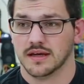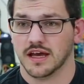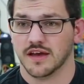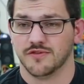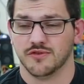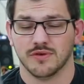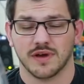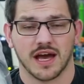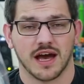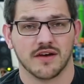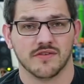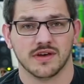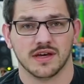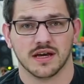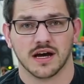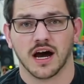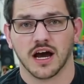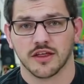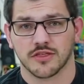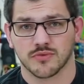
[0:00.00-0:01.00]
If you have
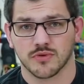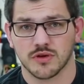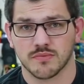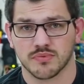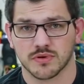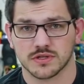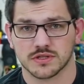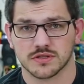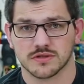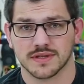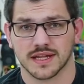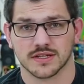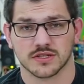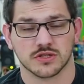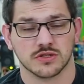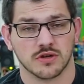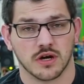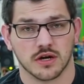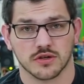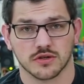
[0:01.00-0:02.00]
a i3 printer
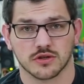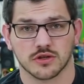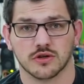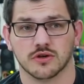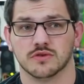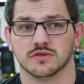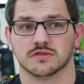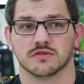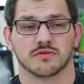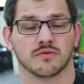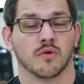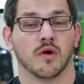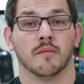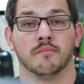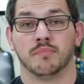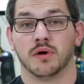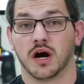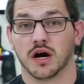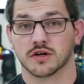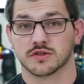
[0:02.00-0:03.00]
that's not enclosed, throw a
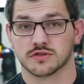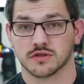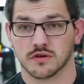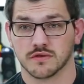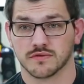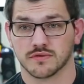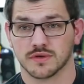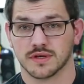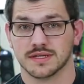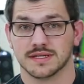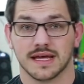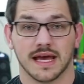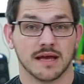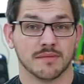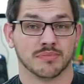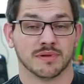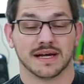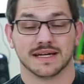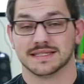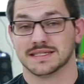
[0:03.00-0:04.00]
box over it,
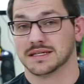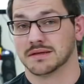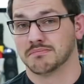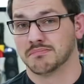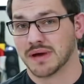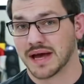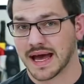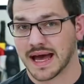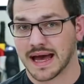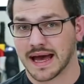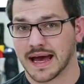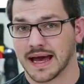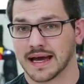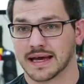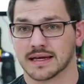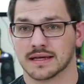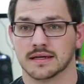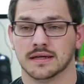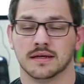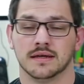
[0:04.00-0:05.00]
a plastic
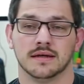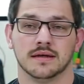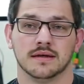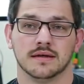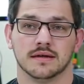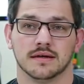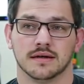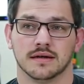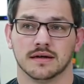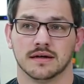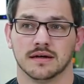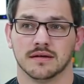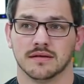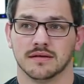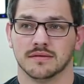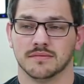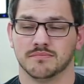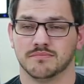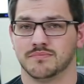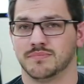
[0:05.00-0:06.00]
bag.
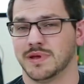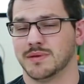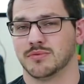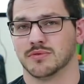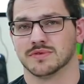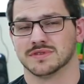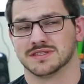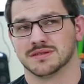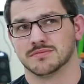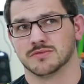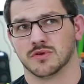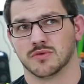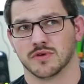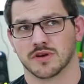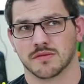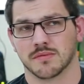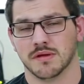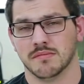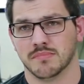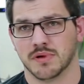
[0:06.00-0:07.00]
Some don't
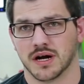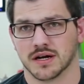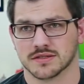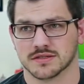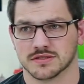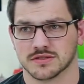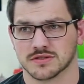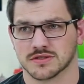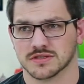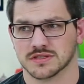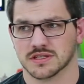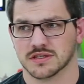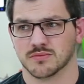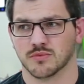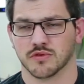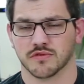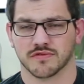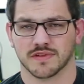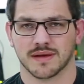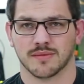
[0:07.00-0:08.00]
recommend boxes because it's
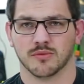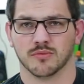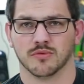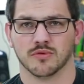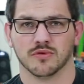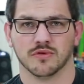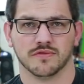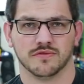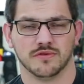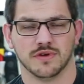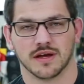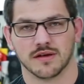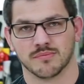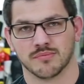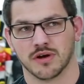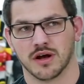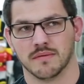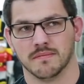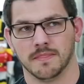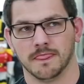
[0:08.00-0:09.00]
more flammable if you had a
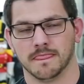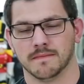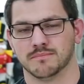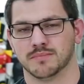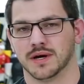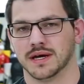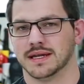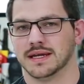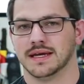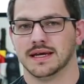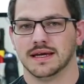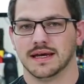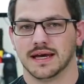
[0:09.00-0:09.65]
problem, but